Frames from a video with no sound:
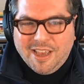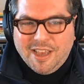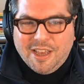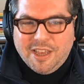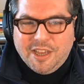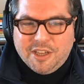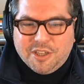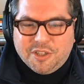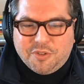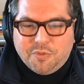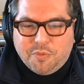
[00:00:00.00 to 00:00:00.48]

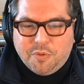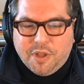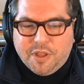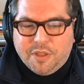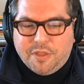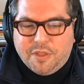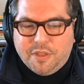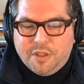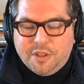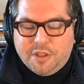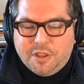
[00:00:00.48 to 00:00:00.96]
is
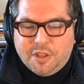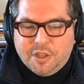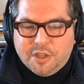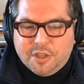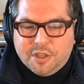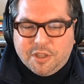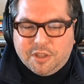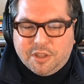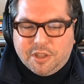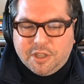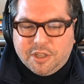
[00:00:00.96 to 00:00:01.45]
with
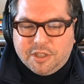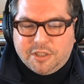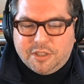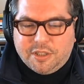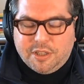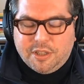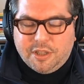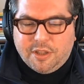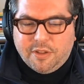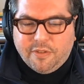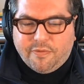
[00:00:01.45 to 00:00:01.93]
the
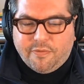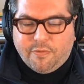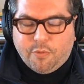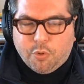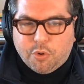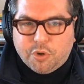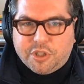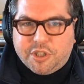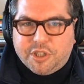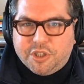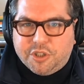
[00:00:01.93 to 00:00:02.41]

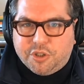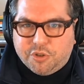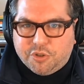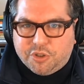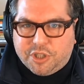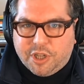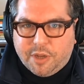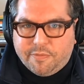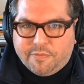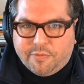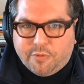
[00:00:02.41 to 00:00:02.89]
forces or
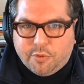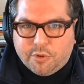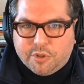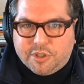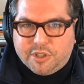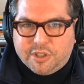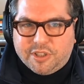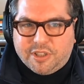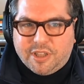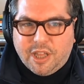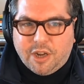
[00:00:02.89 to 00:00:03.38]

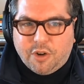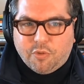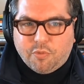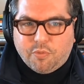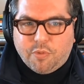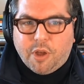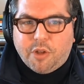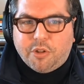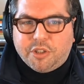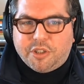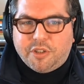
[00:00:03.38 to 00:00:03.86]
sub-forces that are
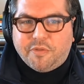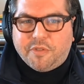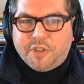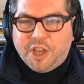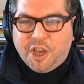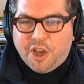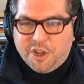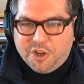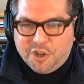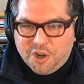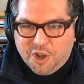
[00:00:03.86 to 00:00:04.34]

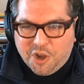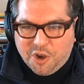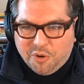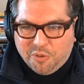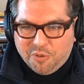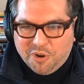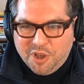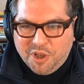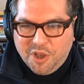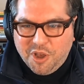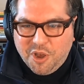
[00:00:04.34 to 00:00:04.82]
relatively
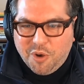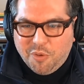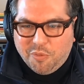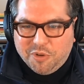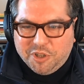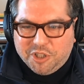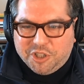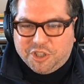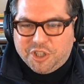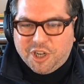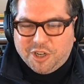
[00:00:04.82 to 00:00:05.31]
unknown.
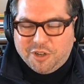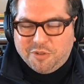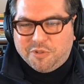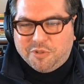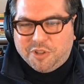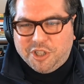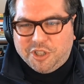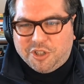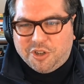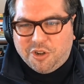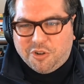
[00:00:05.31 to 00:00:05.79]
We
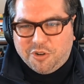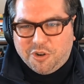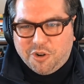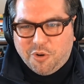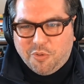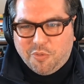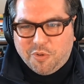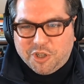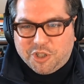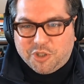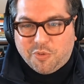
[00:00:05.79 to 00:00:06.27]
genuinely don't
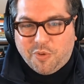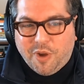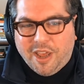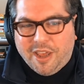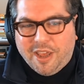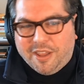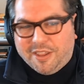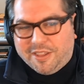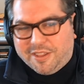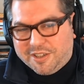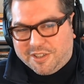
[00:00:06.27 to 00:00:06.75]
know which
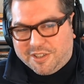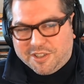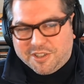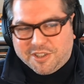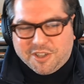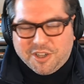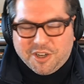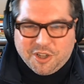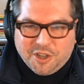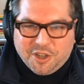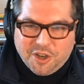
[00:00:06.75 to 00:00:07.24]
way this is
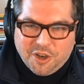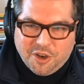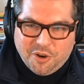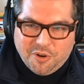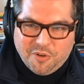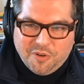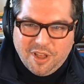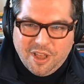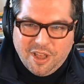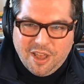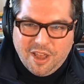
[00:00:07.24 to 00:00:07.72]
going to
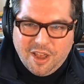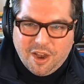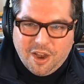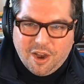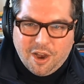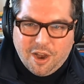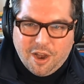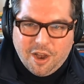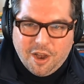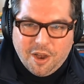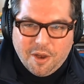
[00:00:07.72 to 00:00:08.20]
go.
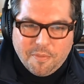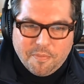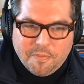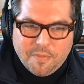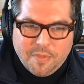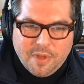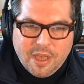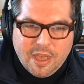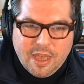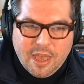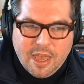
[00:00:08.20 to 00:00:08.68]

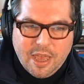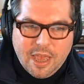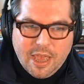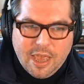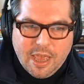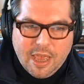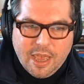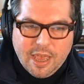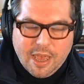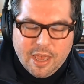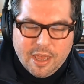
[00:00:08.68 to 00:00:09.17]

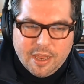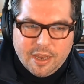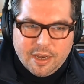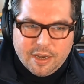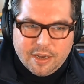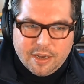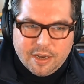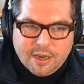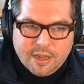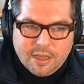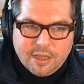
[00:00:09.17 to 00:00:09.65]

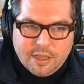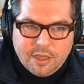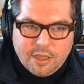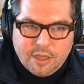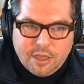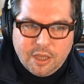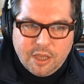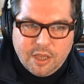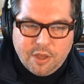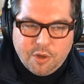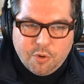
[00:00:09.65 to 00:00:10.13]
And
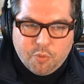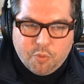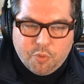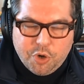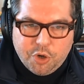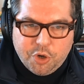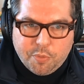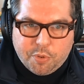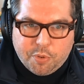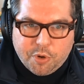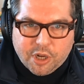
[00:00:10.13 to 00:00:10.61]

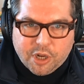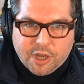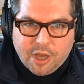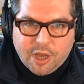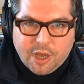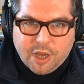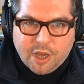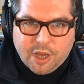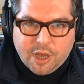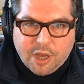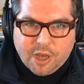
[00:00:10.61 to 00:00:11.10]
when you put a
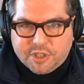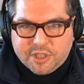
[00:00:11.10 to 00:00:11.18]
couple of those